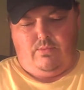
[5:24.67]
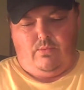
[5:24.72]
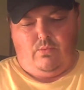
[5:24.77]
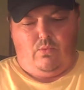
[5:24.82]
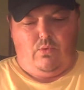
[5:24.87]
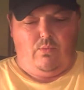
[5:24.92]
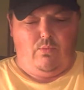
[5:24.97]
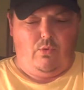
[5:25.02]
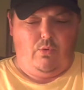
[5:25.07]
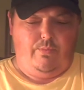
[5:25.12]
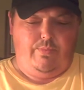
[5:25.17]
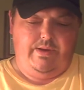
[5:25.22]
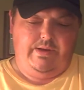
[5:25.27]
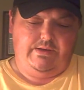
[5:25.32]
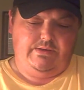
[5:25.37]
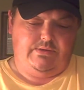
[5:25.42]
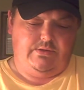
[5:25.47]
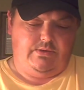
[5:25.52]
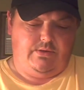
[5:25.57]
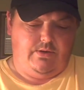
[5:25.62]
more
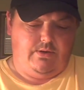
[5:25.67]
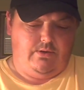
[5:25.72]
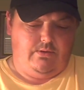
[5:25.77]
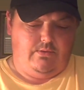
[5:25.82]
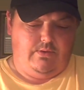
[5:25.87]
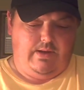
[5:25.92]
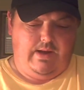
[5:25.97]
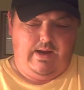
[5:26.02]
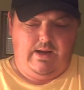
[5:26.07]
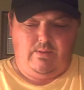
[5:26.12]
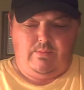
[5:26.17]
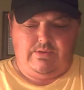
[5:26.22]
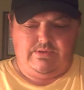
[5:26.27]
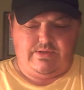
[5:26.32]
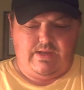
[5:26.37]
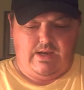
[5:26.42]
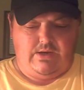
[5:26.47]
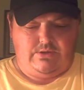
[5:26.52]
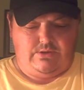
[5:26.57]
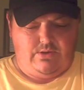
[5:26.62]
piece to do. The canopy's
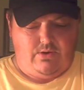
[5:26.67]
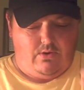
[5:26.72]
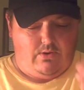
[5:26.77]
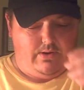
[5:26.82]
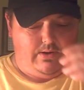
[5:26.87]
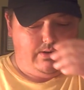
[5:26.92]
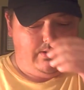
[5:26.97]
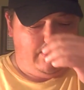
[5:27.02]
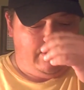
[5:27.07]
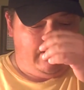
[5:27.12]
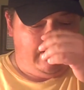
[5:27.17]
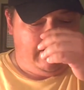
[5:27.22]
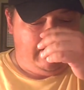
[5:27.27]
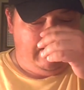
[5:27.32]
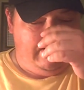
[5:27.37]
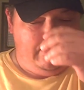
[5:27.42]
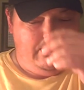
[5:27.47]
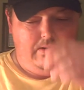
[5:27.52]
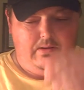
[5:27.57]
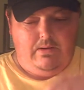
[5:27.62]
actually already done.
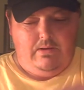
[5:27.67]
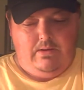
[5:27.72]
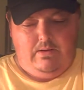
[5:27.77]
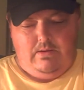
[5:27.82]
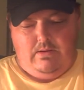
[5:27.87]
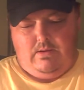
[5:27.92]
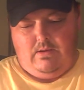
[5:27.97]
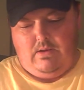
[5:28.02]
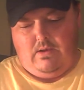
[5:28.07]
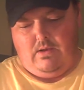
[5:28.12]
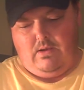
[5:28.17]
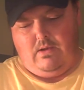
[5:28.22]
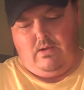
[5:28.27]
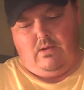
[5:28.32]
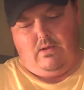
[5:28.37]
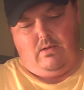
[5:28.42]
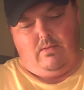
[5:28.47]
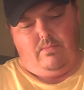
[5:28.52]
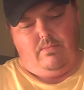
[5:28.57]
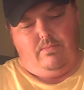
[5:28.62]

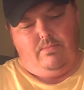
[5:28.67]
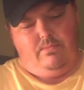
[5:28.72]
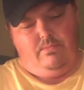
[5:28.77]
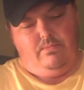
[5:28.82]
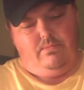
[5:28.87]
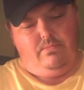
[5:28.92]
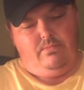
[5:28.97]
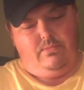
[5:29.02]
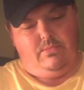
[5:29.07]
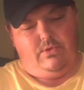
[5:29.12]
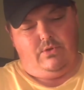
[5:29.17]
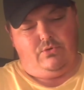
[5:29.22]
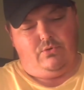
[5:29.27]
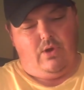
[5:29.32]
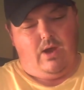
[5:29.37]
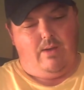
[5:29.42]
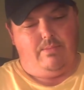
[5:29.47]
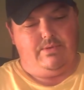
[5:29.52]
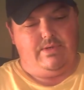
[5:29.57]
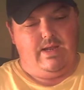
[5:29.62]
The
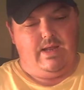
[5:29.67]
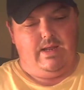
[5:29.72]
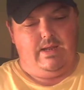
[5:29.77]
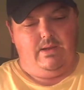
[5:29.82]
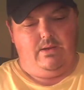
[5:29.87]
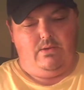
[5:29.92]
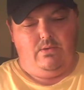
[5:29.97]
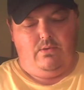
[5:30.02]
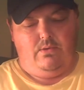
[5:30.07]
drop tank,